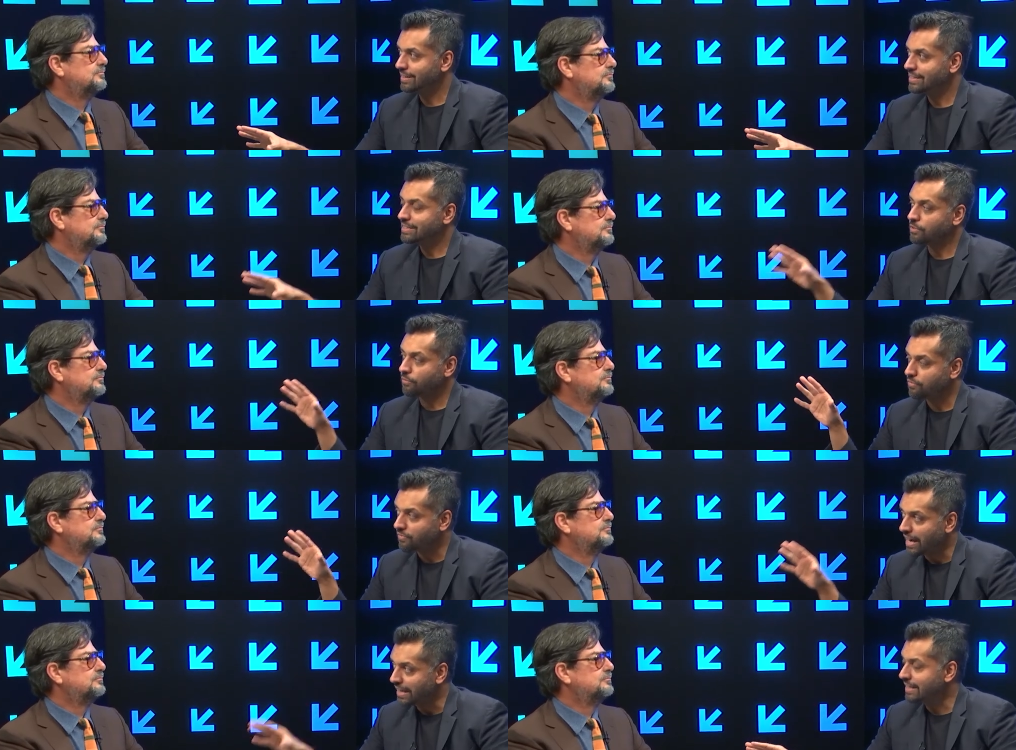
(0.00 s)
Speaker 1: to
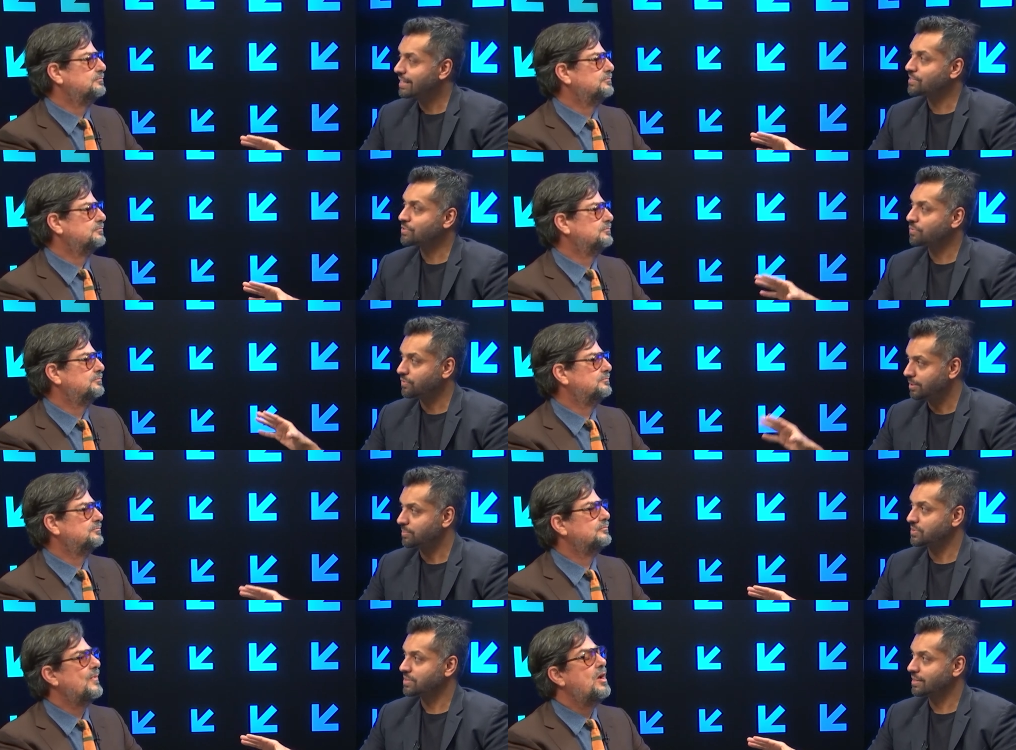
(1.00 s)
finance
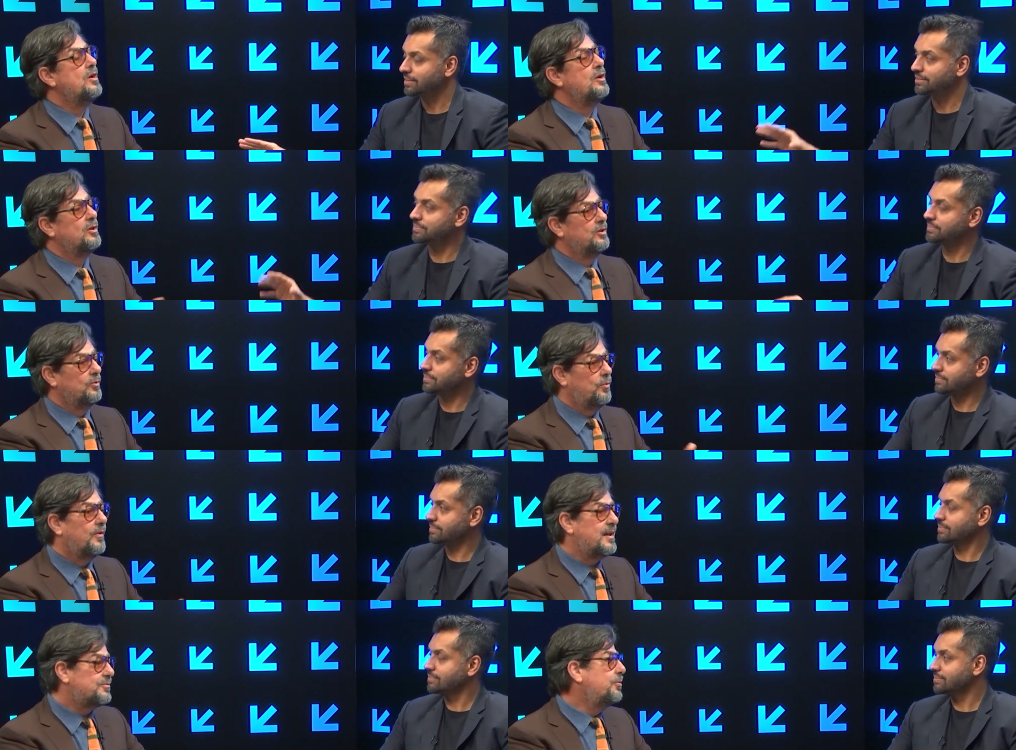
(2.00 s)
films?
Speaker 2: Well,
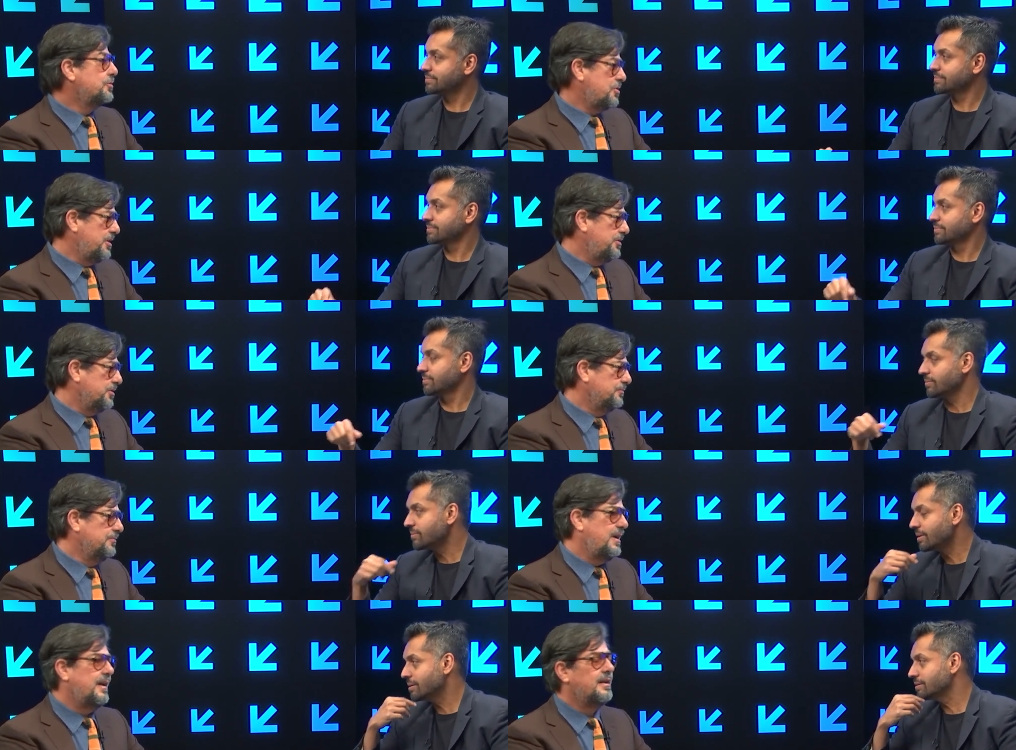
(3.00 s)
that's what we're trying to do,
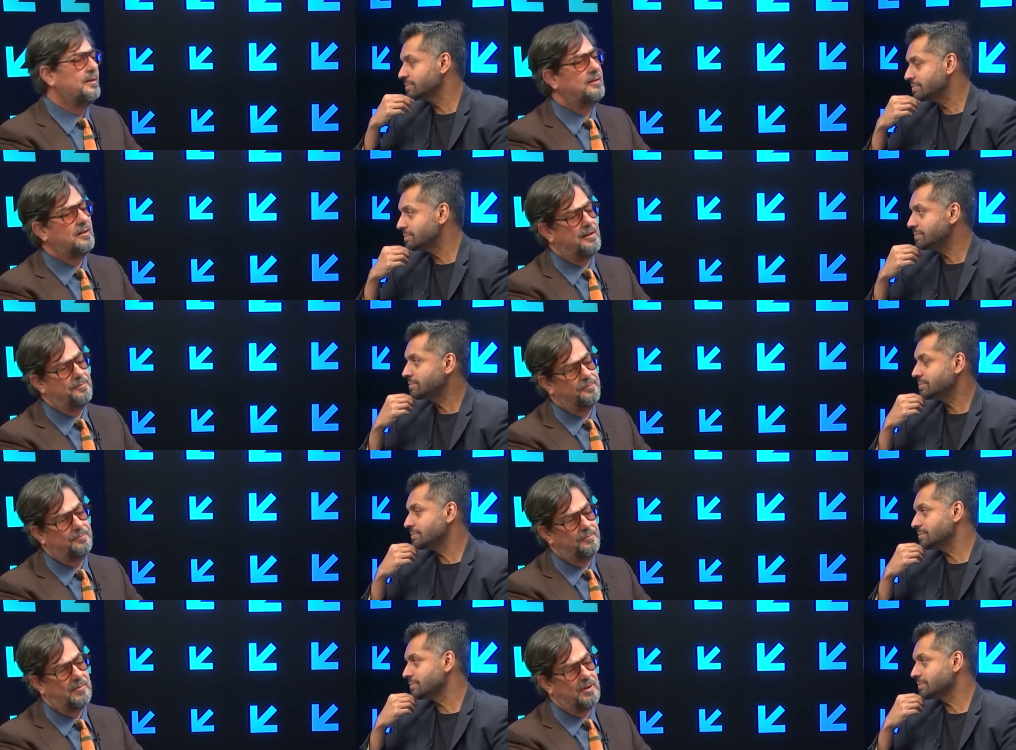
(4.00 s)
and um,
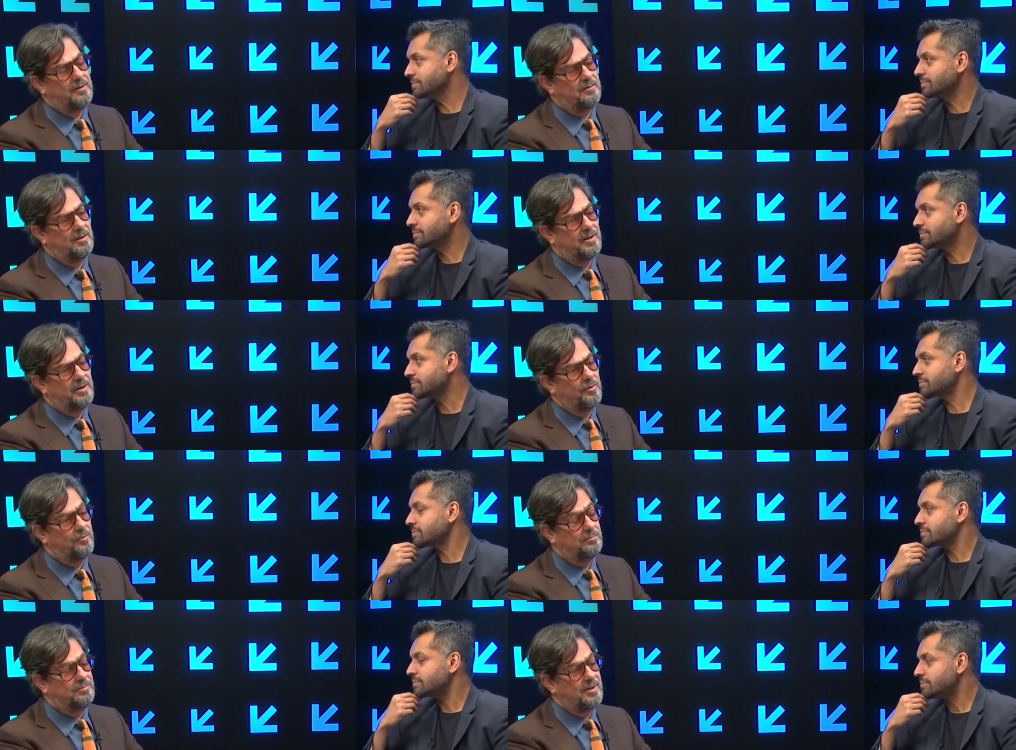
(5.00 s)
uh, you know,
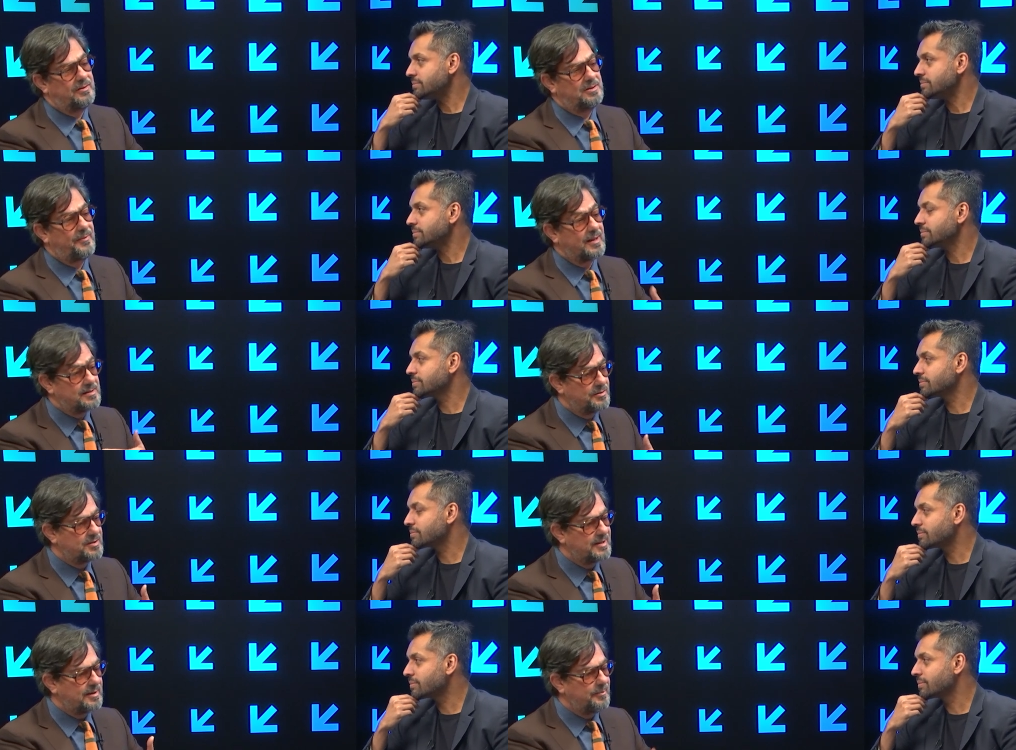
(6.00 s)
something that's
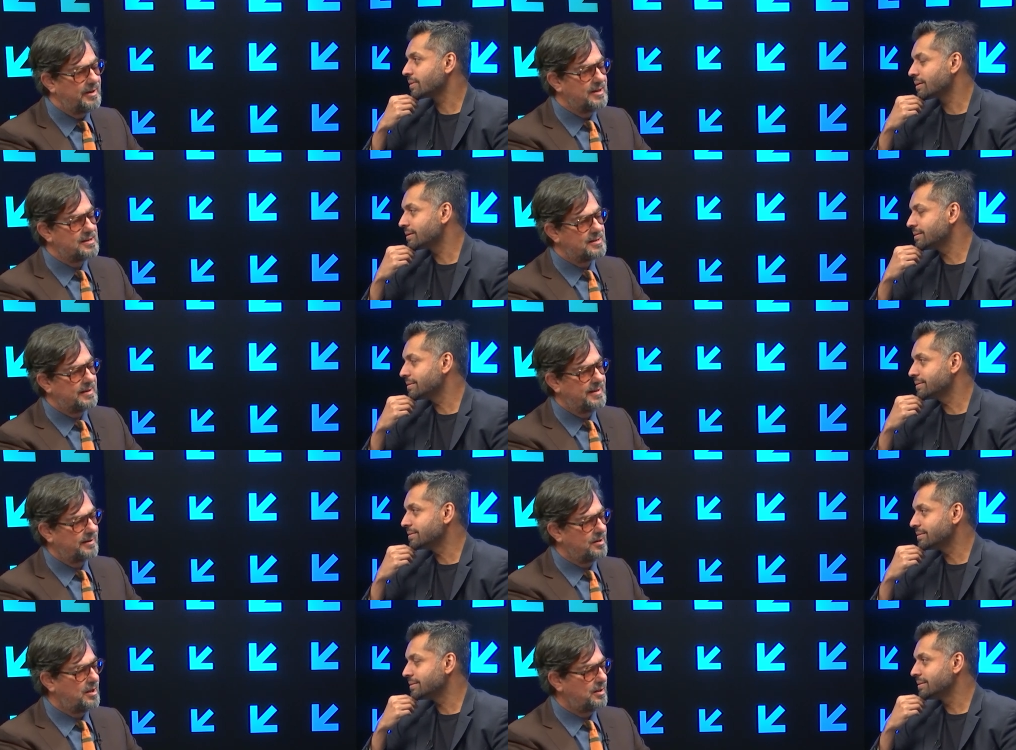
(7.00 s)
interesting to me is that
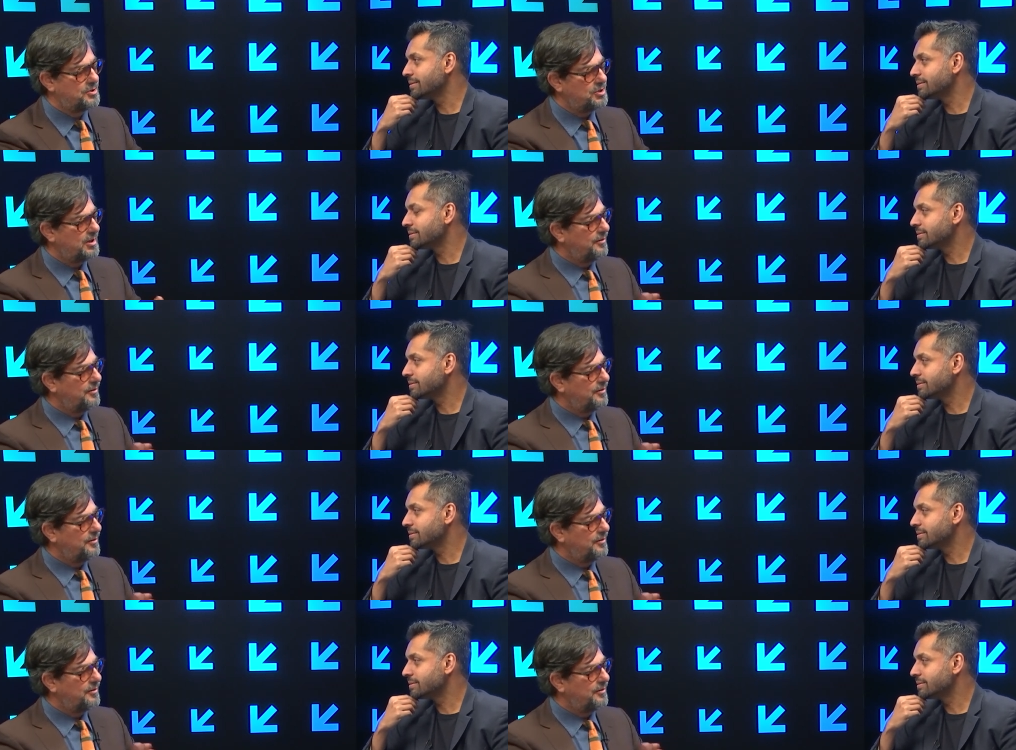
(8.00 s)
technology and